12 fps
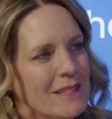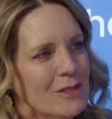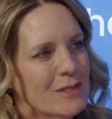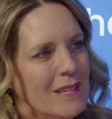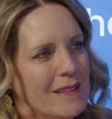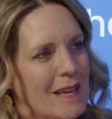you
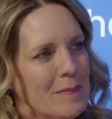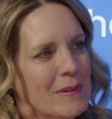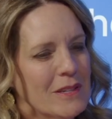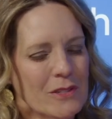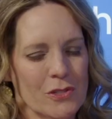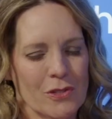say that
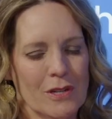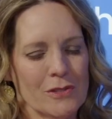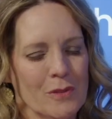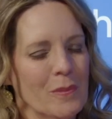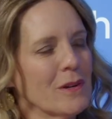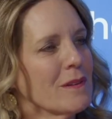because you're
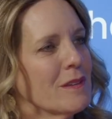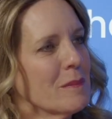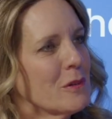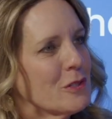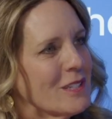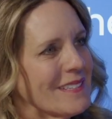also part of the
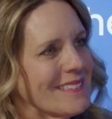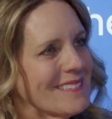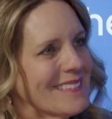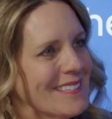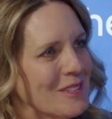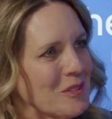Emerging
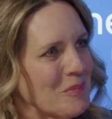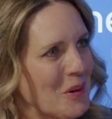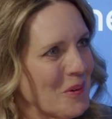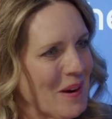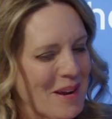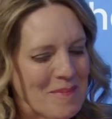Leaders
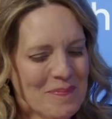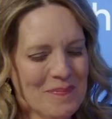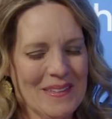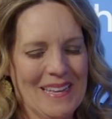Program.